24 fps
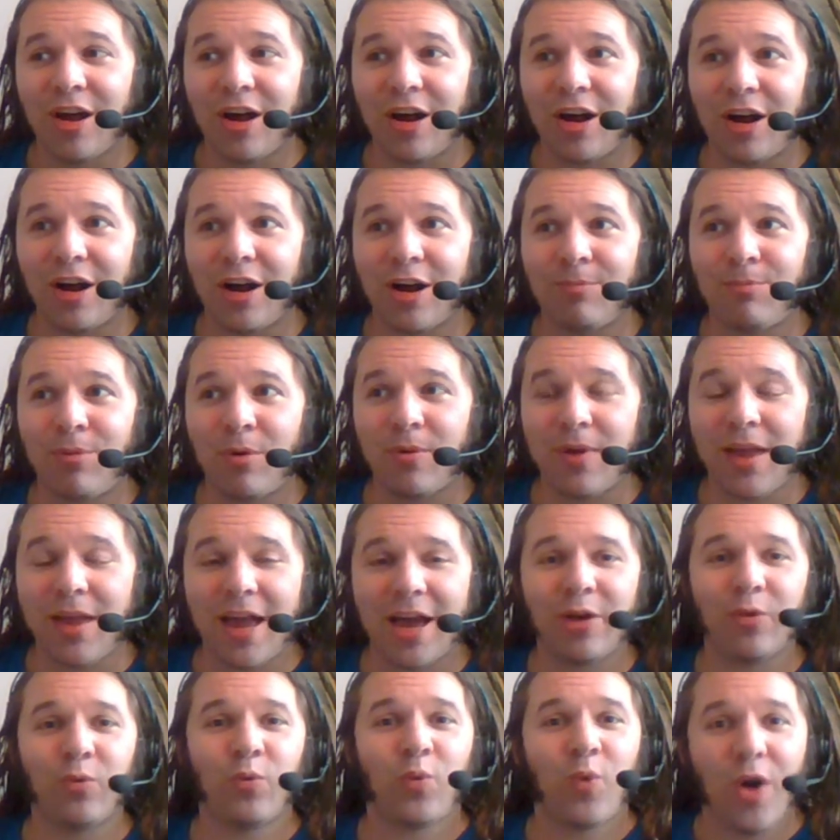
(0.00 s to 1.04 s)
uh, but we
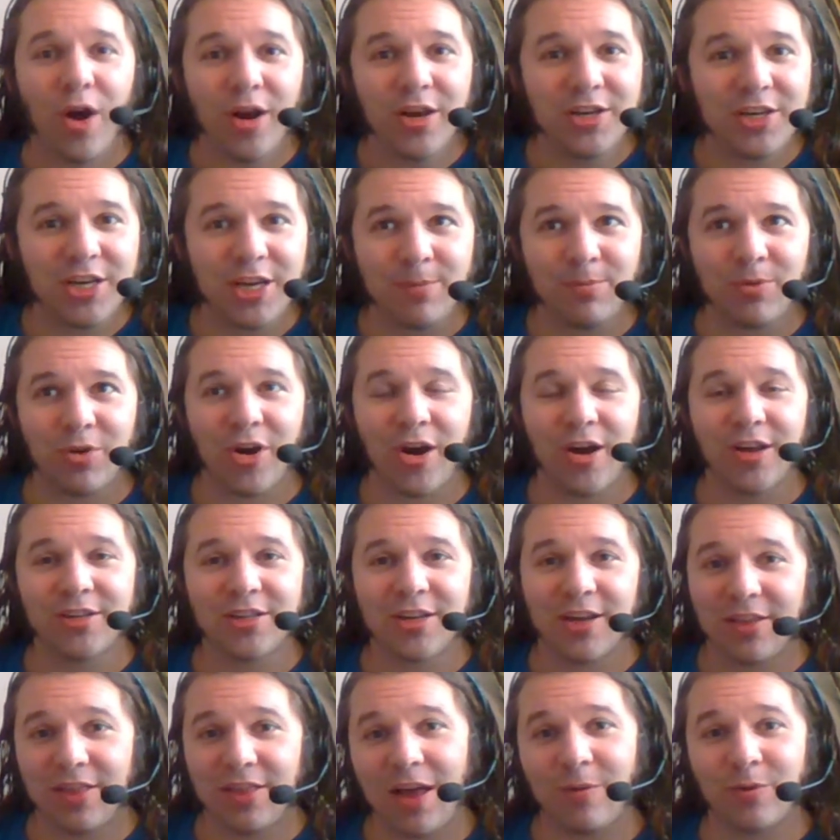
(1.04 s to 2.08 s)
had one deep
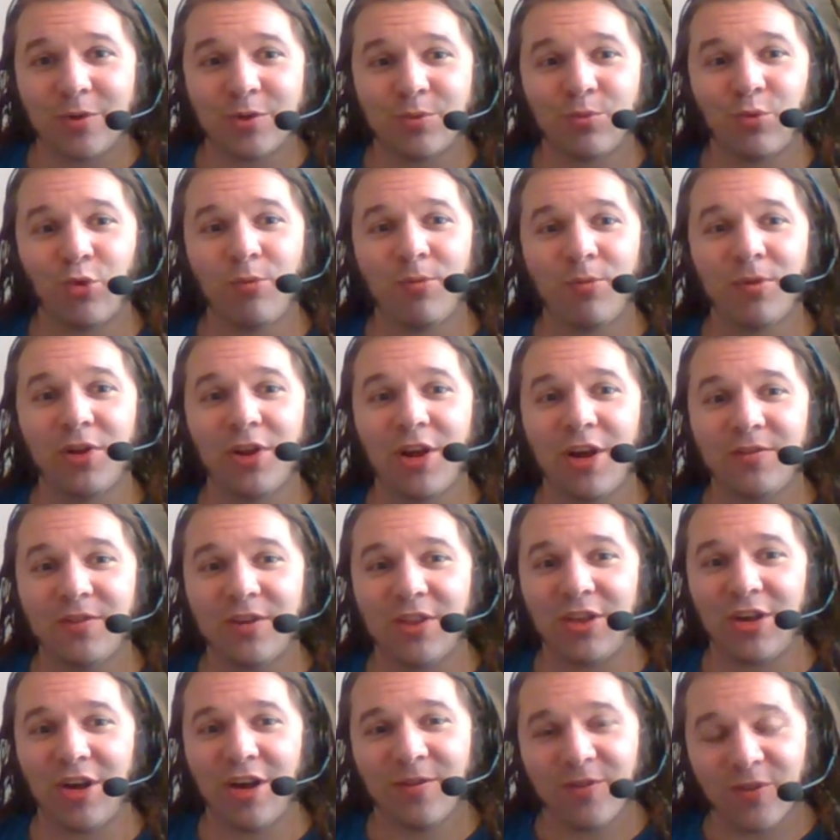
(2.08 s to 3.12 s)
cut that was more beloved
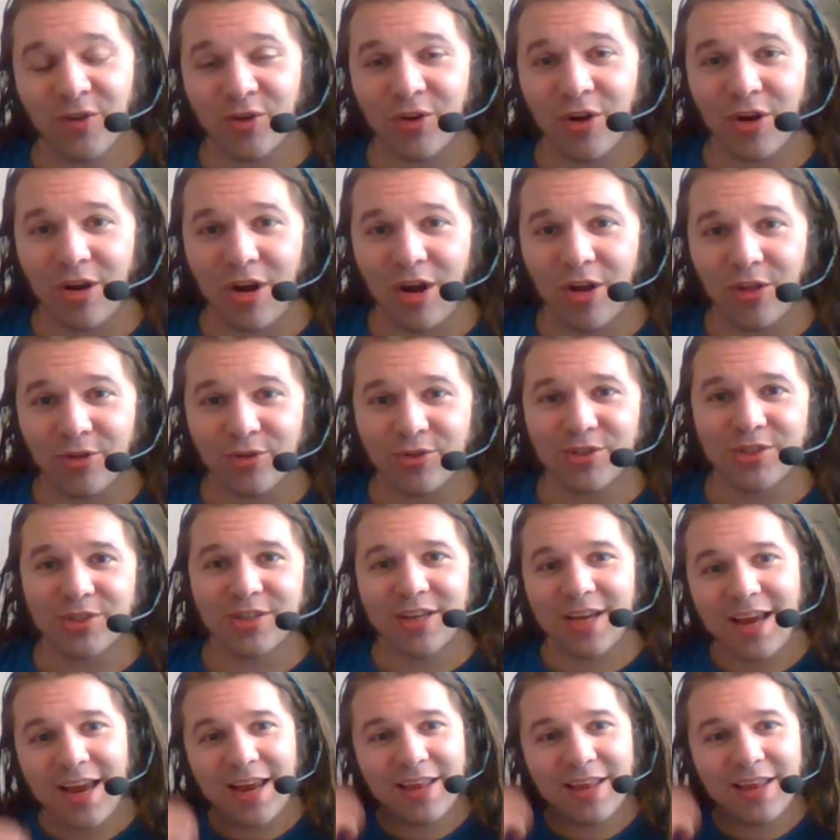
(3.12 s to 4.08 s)
than the other others,